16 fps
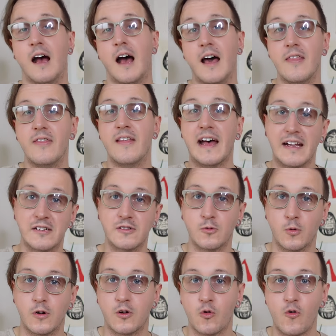And that's
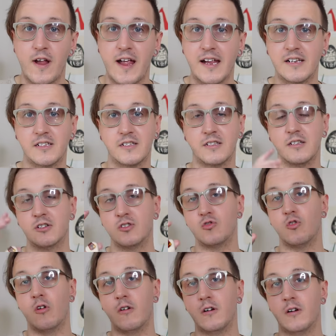what creates the
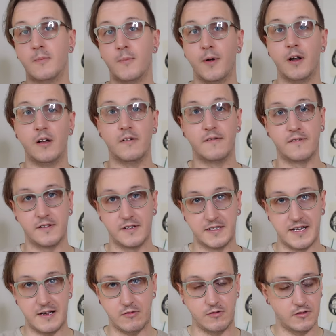strong pull off
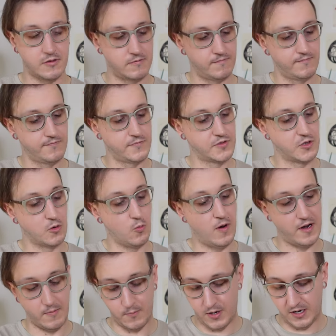sound. So
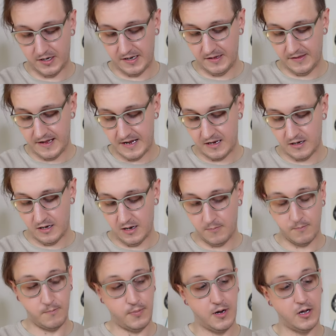when I'm plucking that,
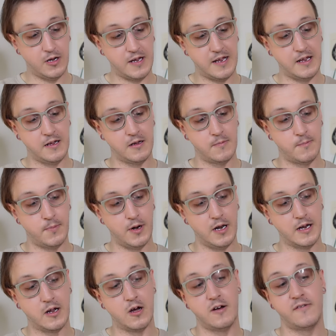I'm plucking,
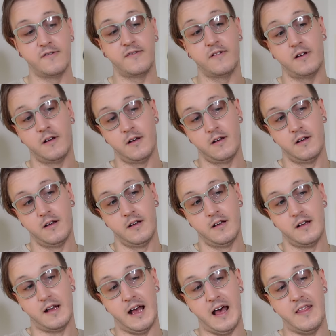pulling off,
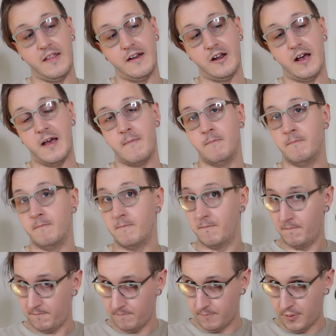and then I
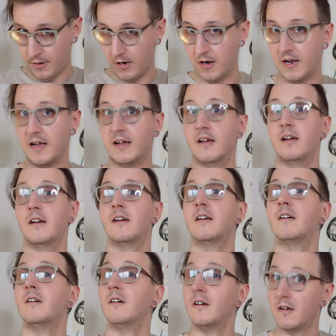am pulling
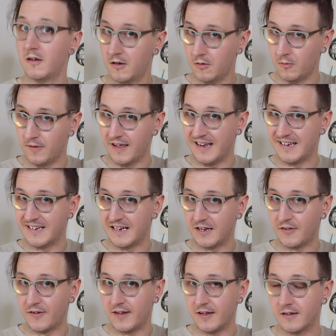with that
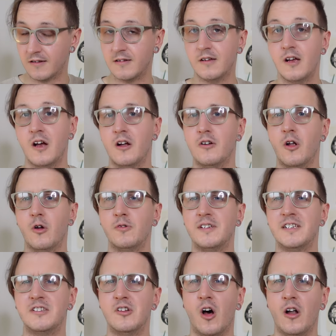index finger.
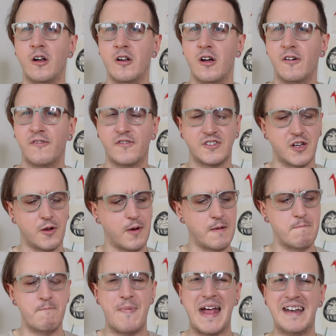Notice not enough so I
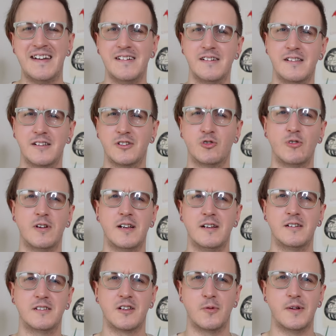bend the
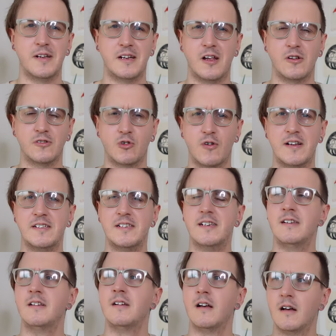string so it goes crazy,